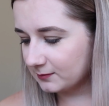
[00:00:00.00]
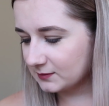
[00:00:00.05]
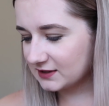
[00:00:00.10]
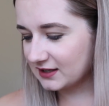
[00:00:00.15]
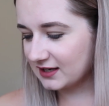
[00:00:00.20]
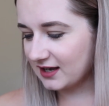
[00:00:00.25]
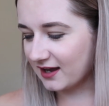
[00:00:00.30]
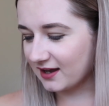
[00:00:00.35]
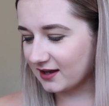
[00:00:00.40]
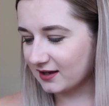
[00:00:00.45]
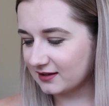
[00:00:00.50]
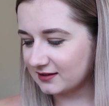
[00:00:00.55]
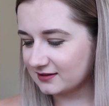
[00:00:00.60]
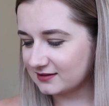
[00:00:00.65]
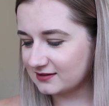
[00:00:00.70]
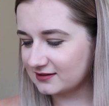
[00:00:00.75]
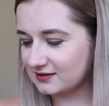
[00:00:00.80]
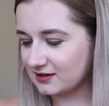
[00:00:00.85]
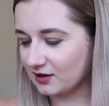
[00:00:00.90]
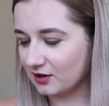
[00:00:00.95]
So yeah,
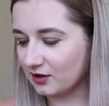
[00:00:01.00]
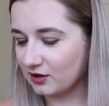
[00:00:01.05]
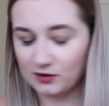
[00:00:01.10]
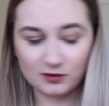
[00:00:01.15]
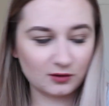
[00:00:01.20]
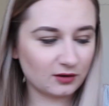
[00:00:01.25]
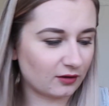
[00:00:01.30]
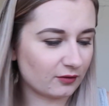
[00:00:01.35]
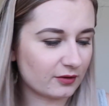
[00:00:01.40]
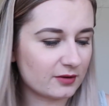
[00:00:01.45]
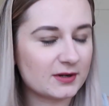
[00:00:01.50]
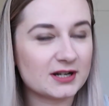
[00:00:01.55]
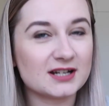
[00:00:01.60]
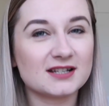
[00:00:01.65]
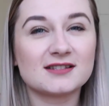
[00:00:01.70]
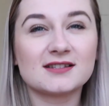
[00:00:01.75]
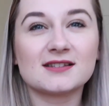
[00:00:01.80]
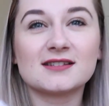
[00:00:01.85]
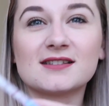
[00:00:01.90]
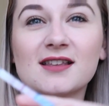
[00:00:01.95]
so 3
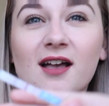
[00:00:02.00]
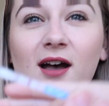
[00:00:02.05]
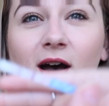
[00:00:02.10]
minutes is